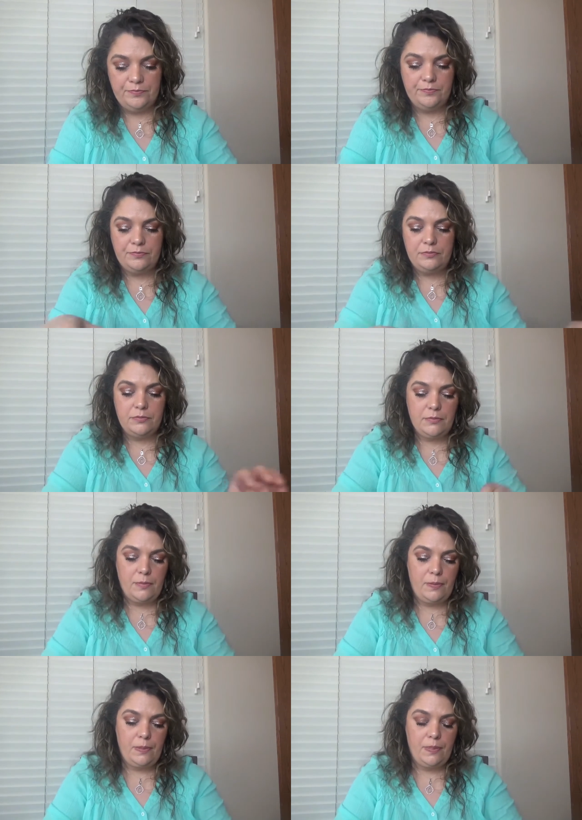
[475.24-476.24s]

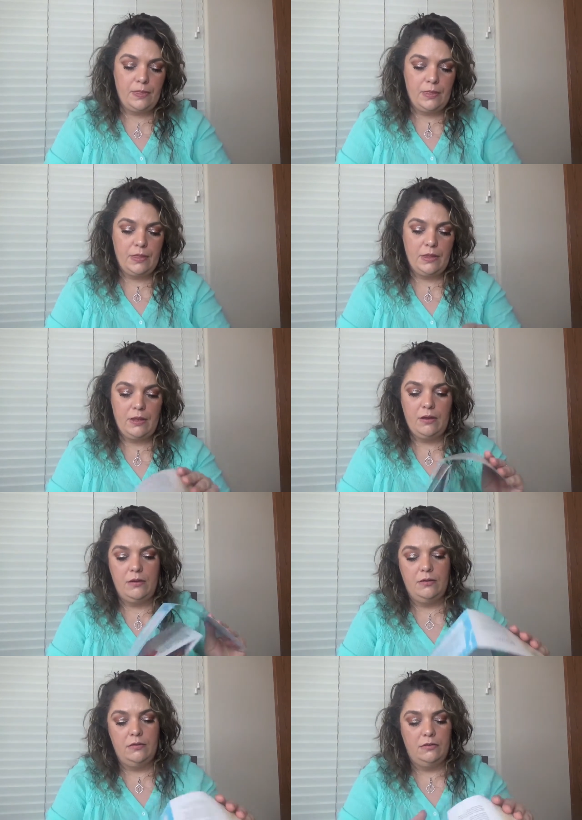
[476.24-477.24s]

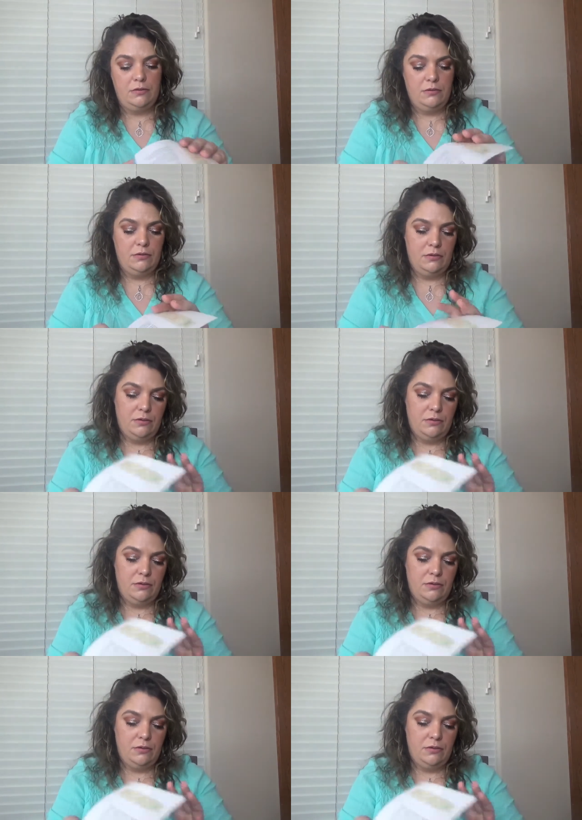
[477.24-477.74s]
Nothing is said.